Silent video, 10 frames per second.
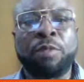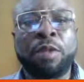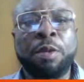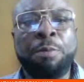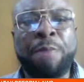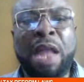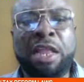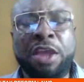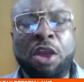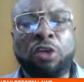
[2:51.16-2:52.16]
but he
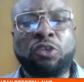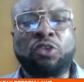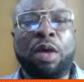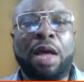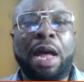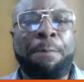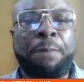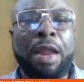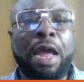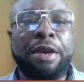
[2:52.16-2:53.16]
also applied
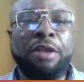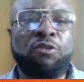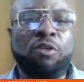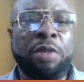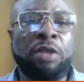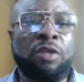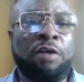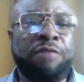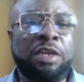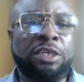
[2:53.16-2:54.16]
the instrument of
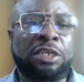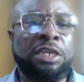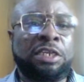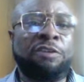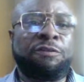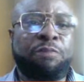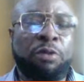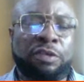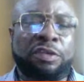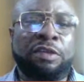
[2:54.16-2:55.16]
legislative
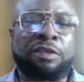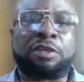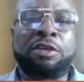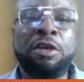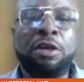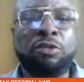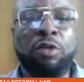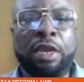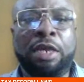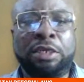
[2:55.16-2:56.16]
process to get
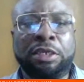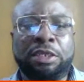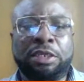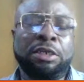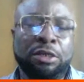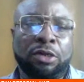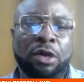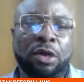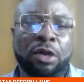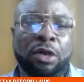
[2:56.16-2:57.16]
this thing done.
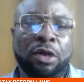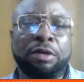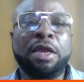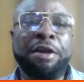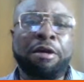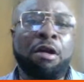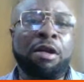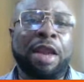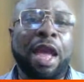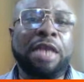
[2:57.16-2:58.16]
He recognized